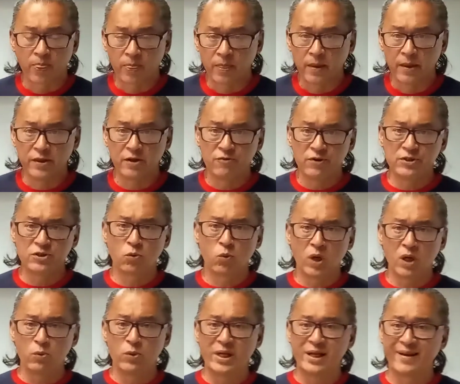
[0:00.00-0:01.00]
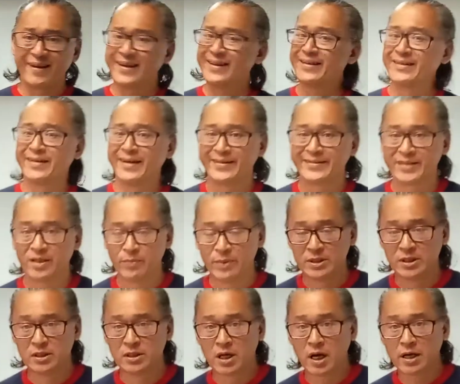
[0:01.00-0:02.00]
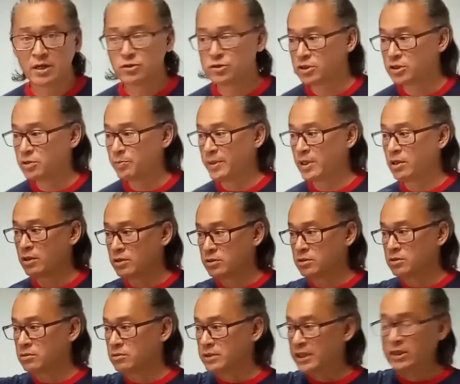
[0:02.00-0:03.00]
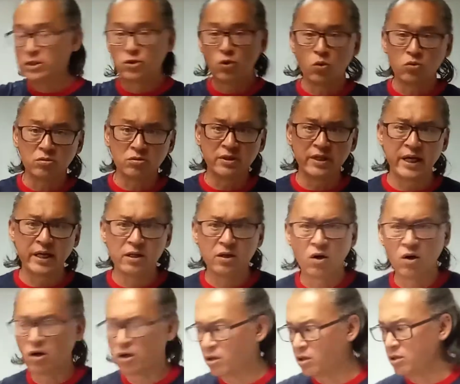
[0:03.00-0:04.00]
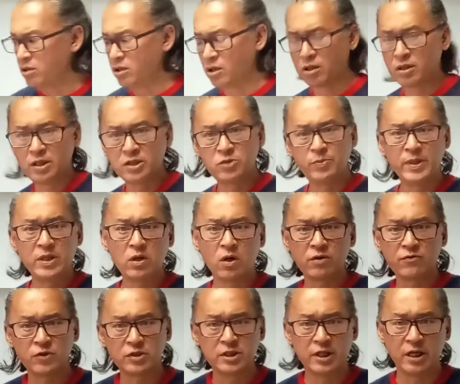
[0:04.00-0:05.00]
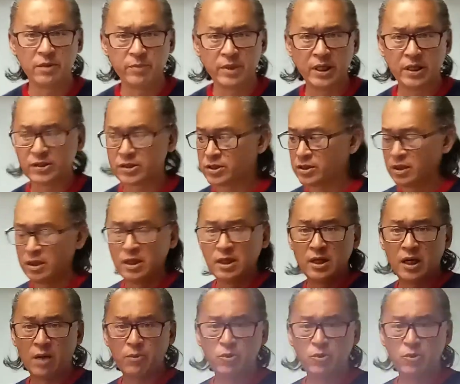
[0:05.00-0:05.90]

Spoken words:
And the reason why we like light emitting diodes is because they don't get hot. Look, it's been on for 10 minutes. I'm